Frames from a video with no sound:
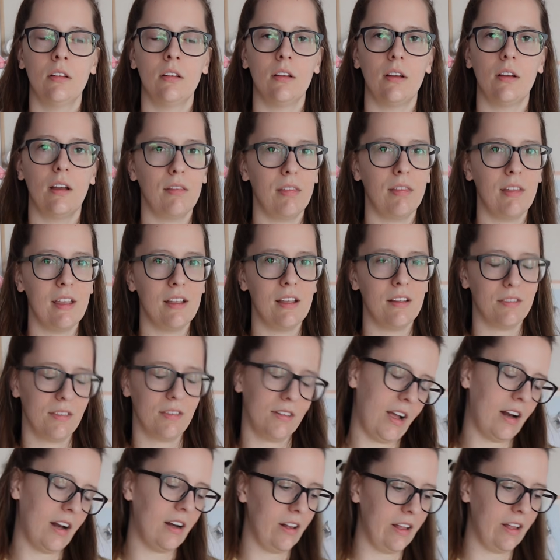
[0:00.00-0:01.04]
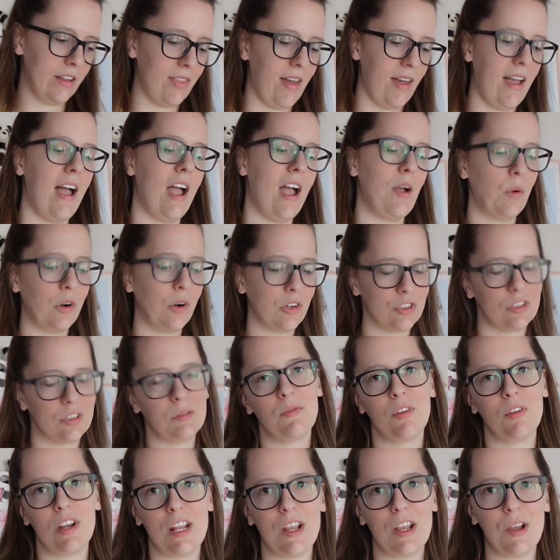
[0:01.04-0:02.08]
I think kind of like that. I watched
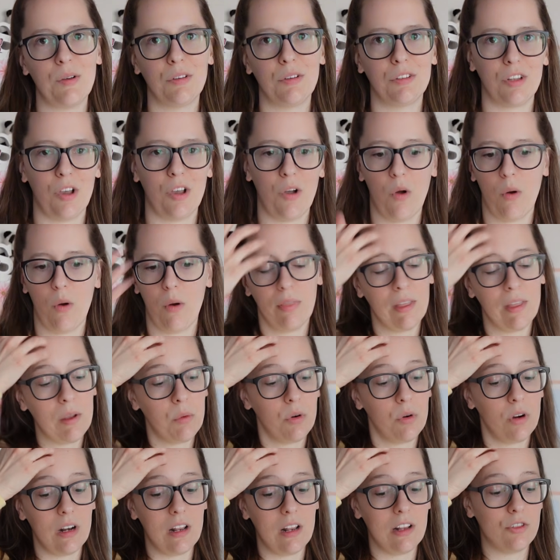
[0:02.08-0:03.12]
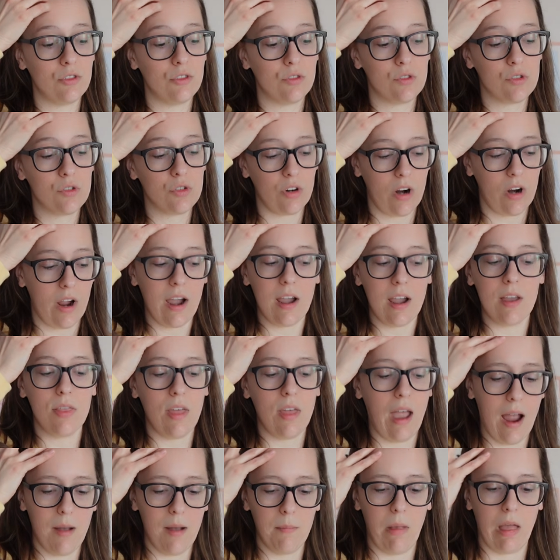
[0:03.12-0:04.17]
some videos, so I think we're gonna try
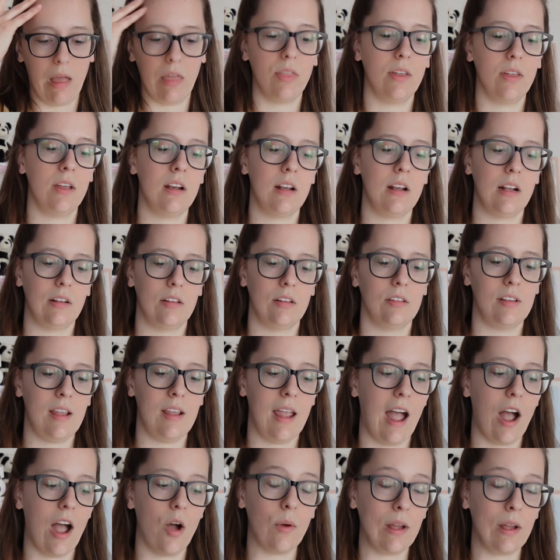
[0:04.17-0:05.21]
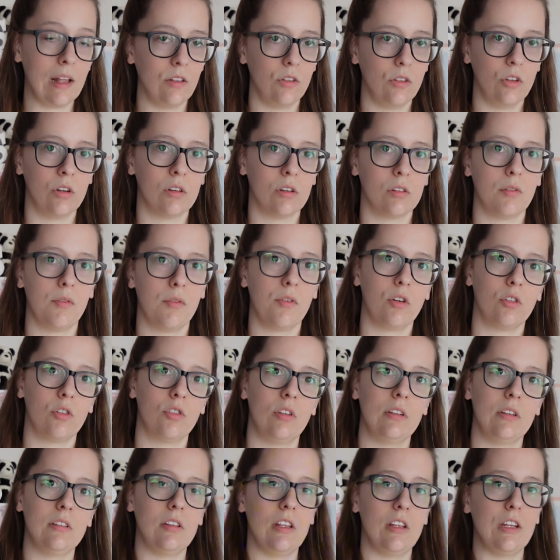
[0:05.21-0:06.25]
that method and see how it looks
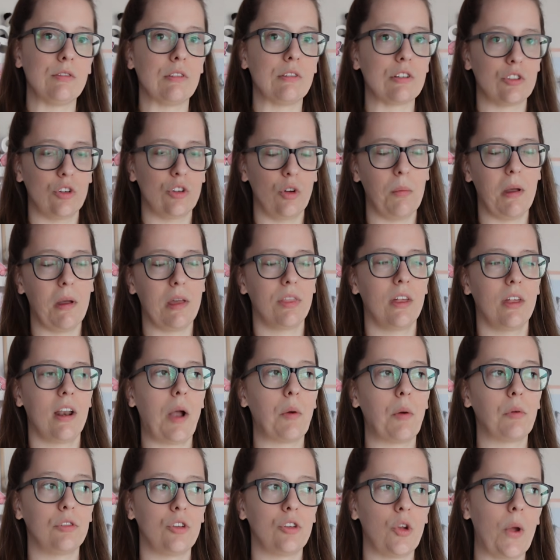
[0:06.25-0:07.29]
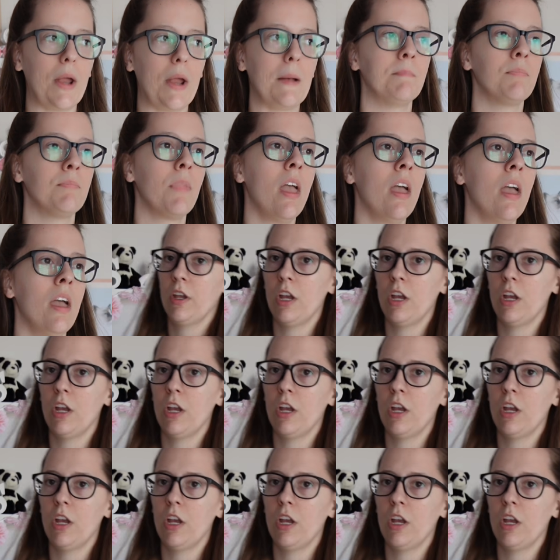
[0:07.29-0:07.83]
versus the original method I was doing.